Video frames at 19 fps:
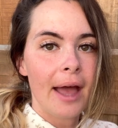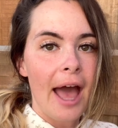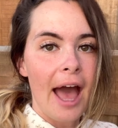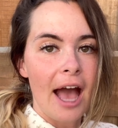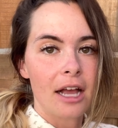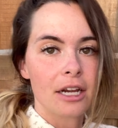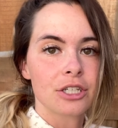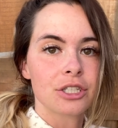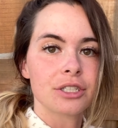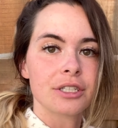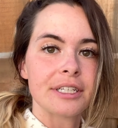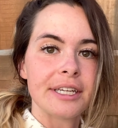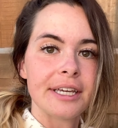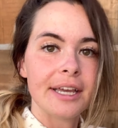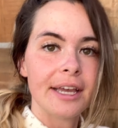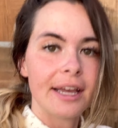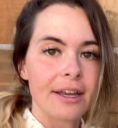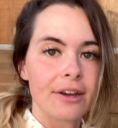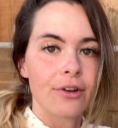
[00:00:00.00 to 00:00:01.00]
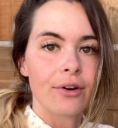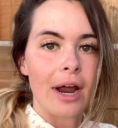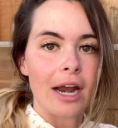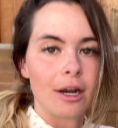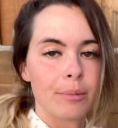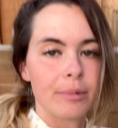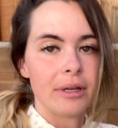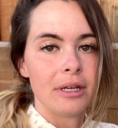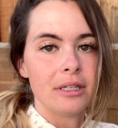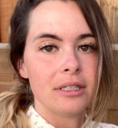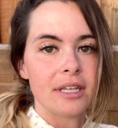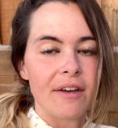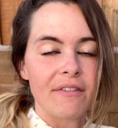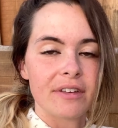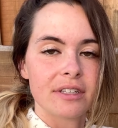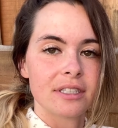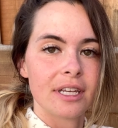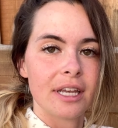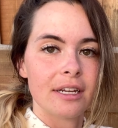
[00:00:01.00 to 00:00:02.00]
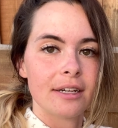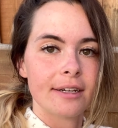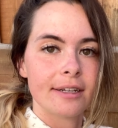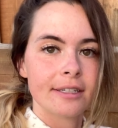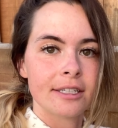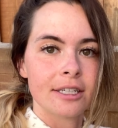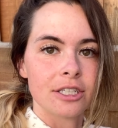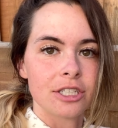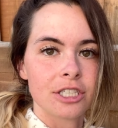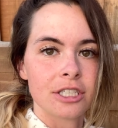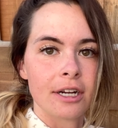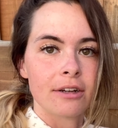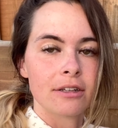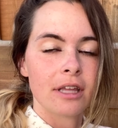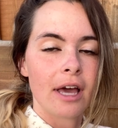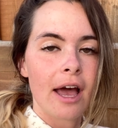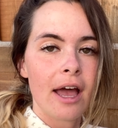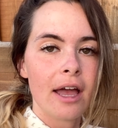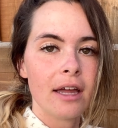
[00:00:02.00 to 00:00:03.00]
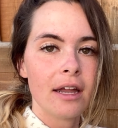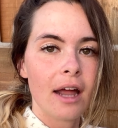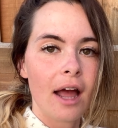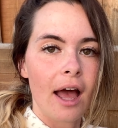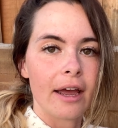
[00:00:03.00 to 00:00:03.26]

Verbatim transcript: actually incredibly devastated to share that.